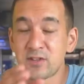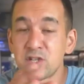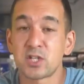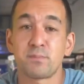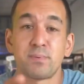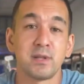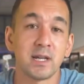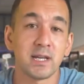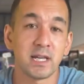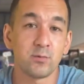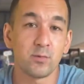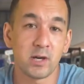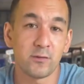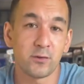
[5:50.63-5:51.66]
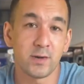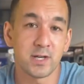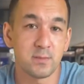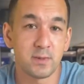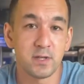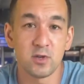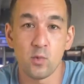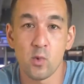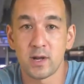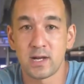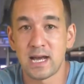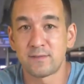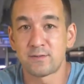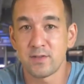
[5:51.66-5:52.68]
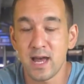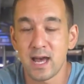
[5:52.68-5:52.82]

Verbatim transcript: and then just plug in whatever recipe you want after